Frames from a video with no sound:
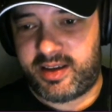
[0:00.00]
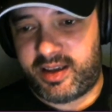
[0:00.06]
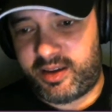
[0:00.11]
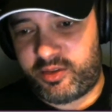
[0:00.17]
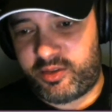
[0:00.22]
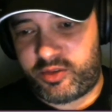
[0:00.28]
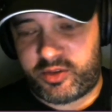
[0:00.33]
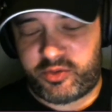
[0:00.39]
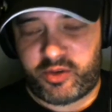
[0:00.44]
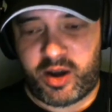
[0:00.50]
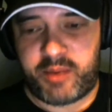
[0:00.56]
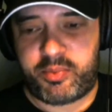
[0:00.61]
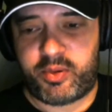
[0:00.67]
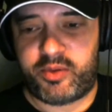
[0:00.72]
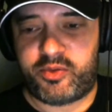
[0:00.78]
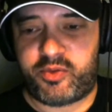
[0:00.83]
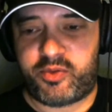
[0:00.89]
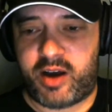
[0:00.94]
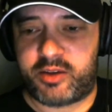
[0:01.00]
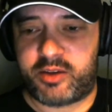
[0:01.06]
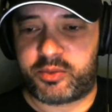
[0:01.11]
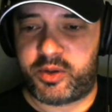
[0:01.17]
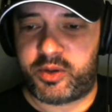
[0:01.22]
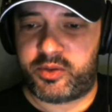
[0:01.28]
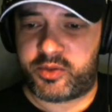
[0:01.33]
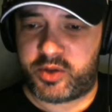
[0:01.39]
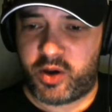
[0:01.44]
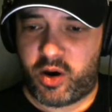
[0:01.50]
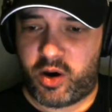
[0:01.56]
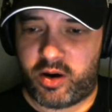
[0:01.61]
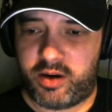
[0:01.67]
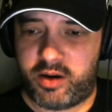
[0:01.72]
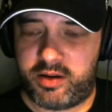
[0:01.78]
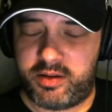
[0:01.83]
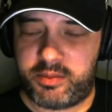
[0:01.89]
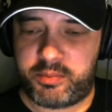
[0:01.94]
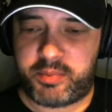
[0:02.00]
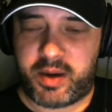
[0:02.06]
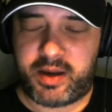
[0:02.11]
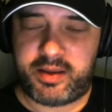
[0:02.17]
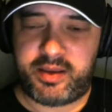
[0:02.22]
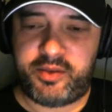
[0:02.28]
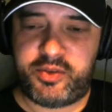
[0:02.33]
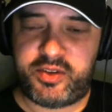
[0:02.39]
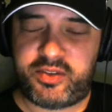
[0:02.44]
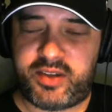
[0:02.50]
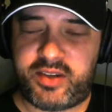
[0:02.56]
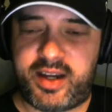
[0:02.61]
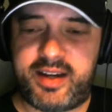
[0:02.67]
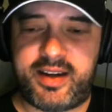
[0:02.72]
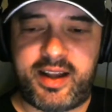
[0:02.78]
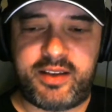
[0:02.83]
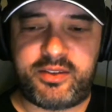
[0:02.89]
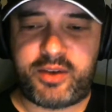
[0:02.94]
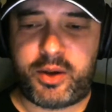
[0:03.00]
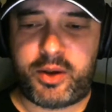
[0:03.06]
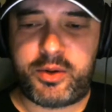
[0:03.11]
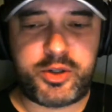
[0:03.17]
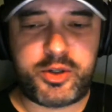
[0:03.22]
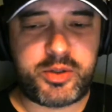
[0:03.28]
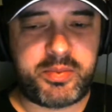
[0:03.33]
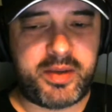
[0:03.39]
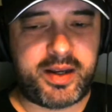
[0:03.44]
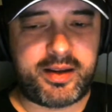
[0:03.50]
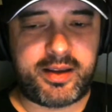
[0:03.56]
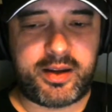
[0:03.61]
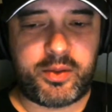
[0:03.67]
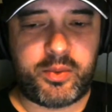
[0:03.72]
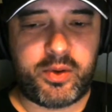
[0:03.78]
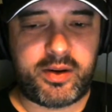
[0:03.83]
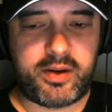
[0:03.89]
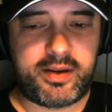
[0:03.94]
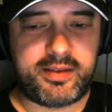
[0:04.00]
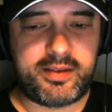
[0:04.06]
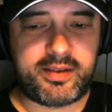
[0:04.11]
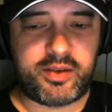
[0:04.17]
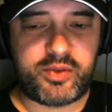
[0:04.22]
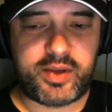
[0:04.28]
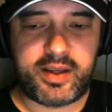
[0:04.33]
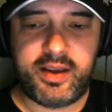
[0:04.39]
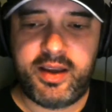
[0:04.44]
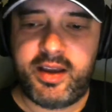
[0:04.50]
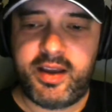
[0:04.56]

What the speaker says: if it's 5.5 is what you've got, but if you're selling Antonio, you should be able to get the Watkins, I think.